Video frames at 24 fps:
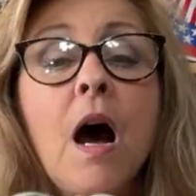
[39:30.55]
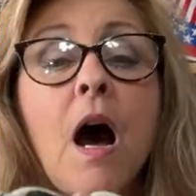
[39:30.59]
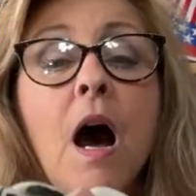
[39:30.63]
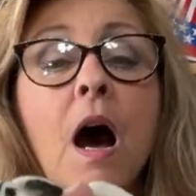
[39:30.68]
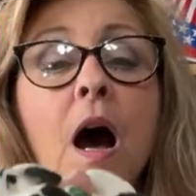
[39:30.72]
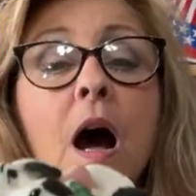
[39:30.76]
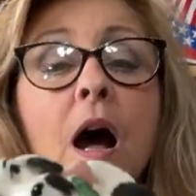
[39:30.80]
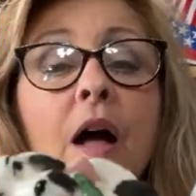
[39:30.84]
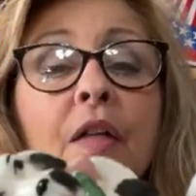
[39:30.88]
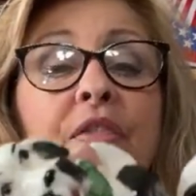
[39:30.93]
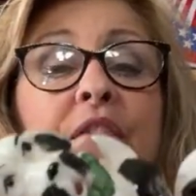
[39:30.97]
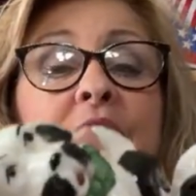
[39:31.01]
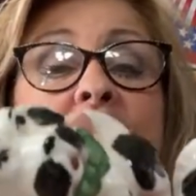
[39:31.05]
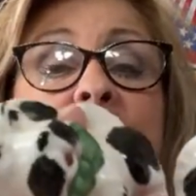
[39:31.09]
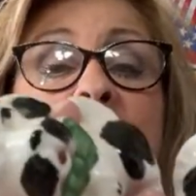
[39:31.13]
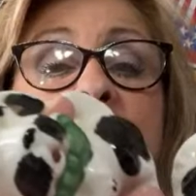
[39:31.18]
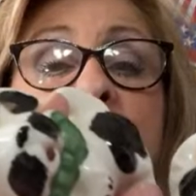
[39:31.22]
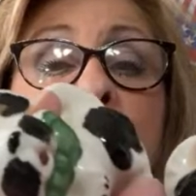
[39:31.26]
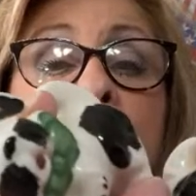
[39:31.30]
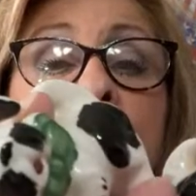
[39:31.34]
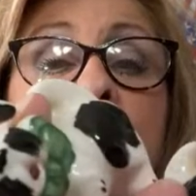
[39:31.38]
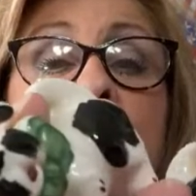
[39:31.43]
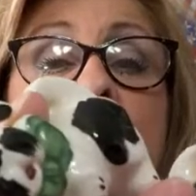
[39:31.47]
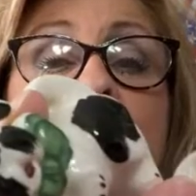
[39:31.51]
Uh, these
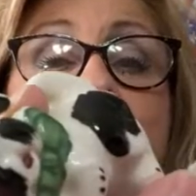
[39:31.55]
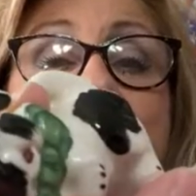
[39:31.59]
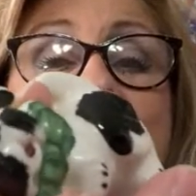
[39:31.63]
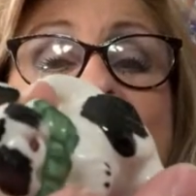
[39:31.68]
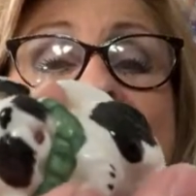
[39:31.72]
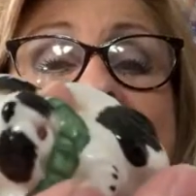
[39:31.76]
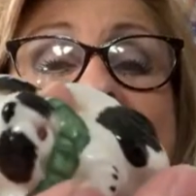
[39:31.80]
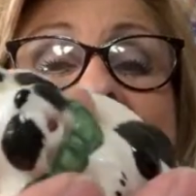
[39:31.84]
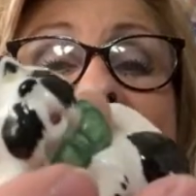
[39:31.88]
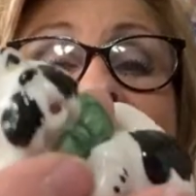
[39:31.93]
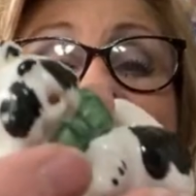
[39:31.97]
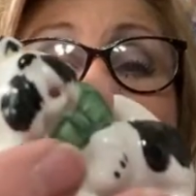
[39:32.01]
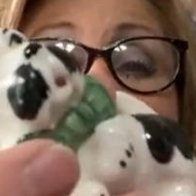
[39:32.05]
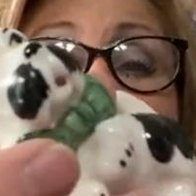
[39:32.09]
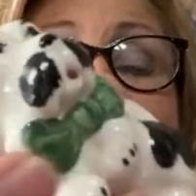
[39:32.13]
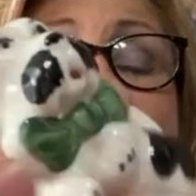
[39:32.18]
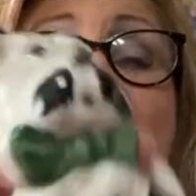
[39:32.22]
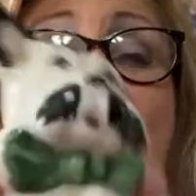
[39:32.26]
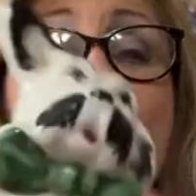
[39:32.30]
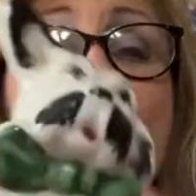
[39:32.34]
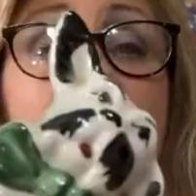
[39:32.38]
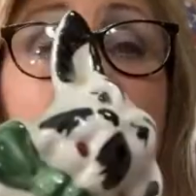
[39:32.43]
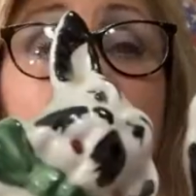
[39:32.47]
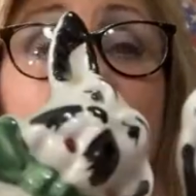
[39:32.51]
are going to be
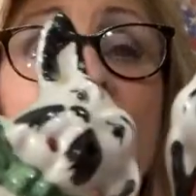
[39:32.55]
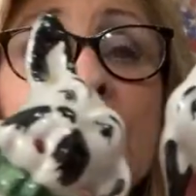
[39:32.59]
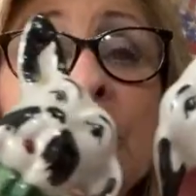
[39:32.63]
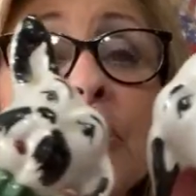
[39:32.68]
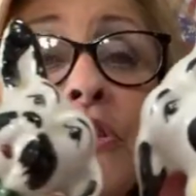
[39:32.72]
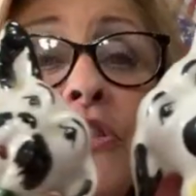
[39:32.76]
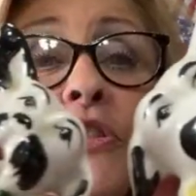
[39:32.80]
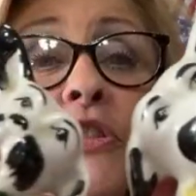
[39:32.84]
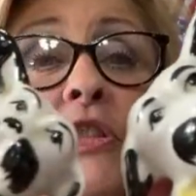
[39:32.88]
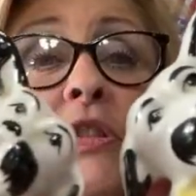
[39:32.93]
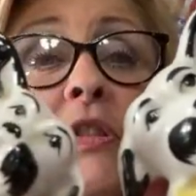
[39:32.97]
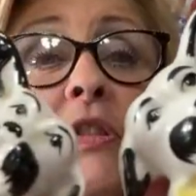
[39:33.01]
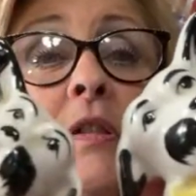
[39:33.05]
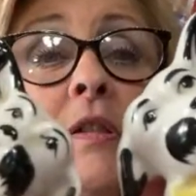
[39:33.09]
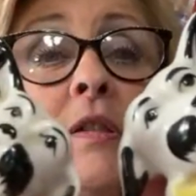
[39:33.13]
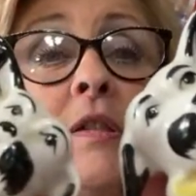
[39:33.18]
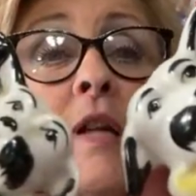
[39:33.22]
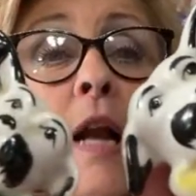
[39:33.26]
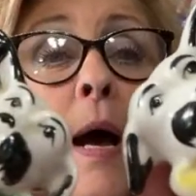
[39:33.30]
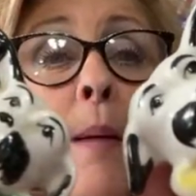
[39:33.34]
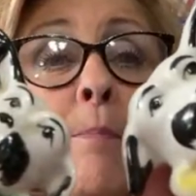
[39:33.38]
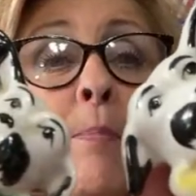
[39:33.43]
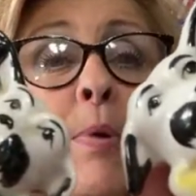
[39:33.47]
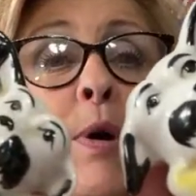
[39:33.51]
$10,
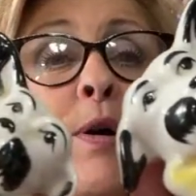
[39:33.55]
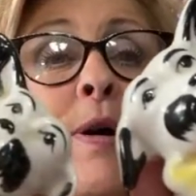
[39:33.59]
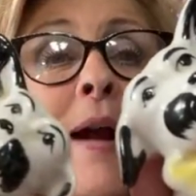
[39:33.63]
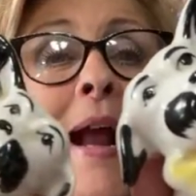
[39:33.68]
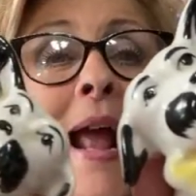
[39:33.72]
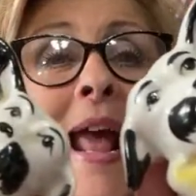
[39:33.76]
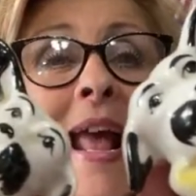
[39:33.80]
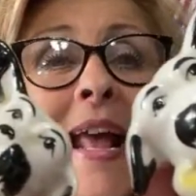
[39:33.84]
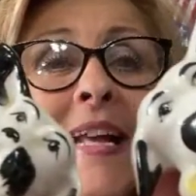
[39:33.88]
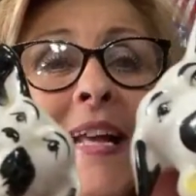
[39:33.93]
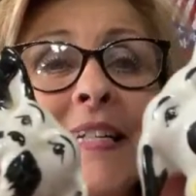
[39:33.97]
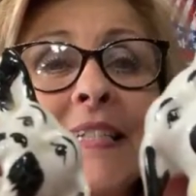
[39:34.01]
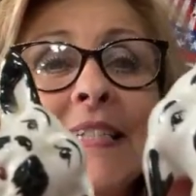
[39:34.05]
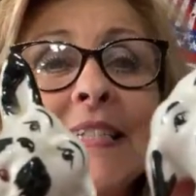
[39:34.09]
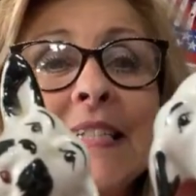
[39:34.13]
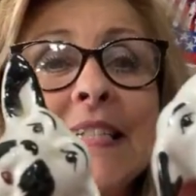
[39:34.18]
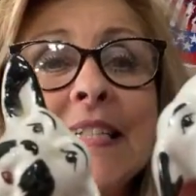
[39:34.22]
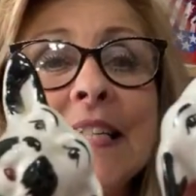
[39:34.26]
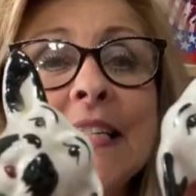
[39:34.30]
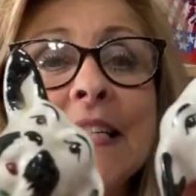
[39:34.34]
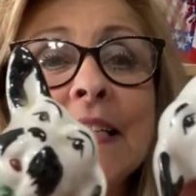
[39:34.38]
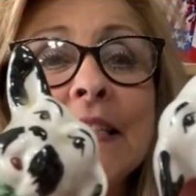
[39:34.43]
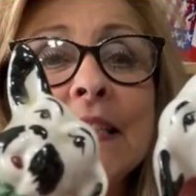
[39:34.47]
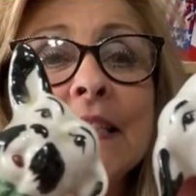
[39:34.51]
number
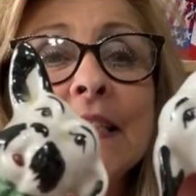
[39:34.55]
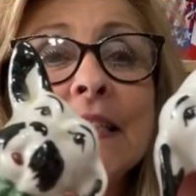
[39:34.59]
eight.